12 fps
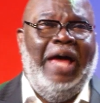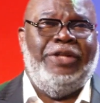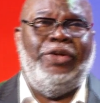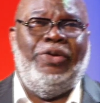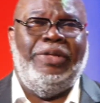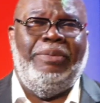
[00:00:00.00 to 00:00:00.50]

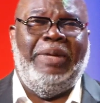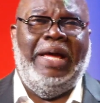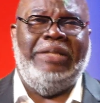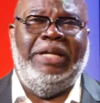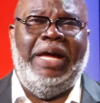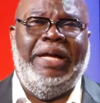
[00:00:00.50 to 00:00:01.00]
told them
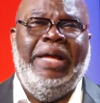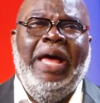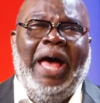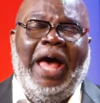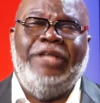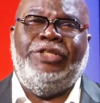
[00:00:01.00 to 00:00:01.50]
last night,
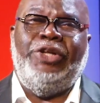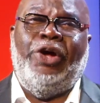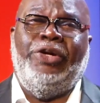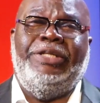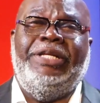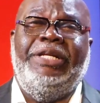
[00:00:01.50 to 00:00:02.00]
I
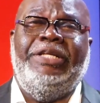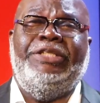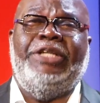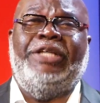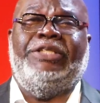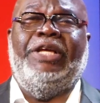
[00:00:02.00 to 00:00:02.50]
started TD
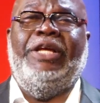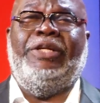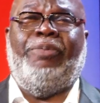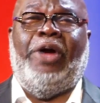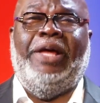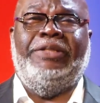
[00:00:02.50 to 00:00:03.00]
Jakes
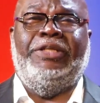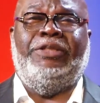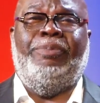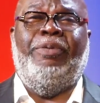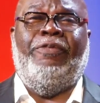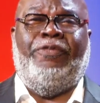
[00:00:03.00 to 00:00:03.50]

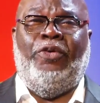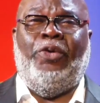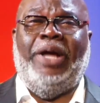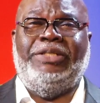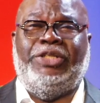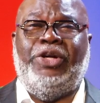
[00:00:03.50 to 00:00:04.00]
Enterprises
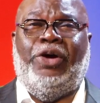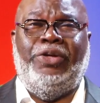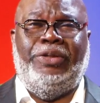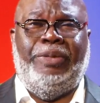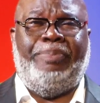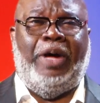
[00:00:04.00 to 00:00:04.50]
before I
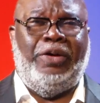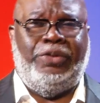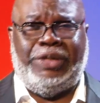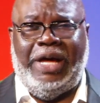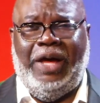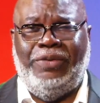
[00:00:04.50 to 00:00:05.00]
started the
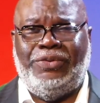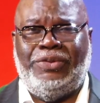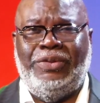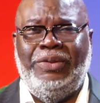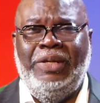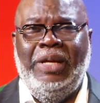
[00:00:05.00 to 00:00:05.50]
Potter's
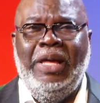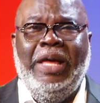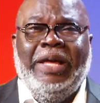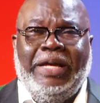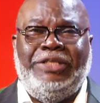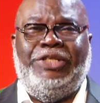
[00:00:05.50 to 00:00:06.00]
House.
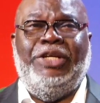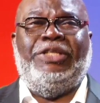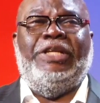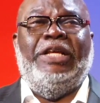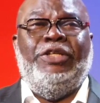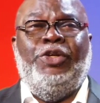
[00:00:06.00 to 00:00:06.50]
It's
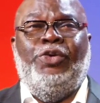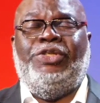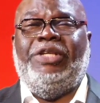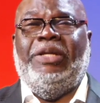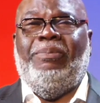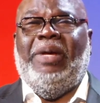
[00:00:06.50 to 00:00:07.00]
just that you
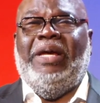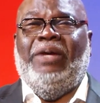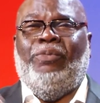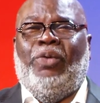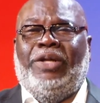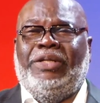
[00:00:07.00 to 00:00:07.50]
see me
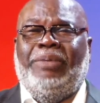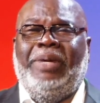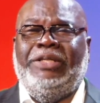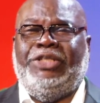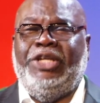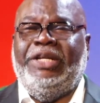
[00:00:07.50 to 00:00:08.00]
in one
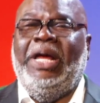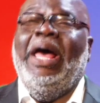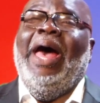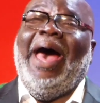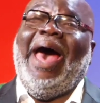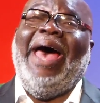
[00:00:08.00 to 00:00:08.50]
dimension.
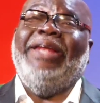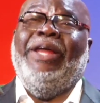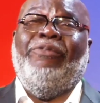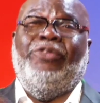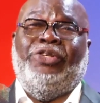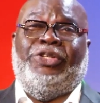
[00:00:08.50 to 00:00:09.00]
I
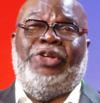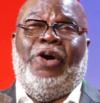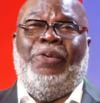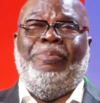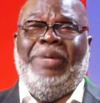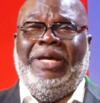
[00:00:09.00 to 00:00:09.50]
never
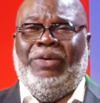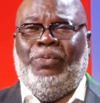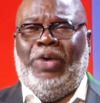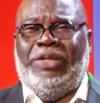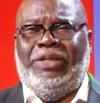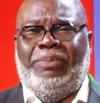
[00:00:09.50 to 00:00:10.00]
saw me in
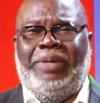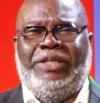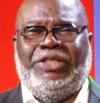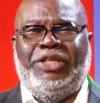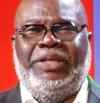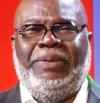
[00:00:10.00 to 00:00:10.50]
one
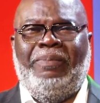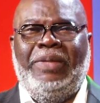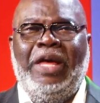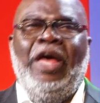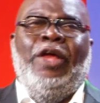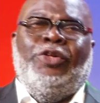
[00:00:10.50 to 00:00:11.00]
dimension.
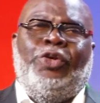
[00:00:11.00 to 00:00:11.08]
Do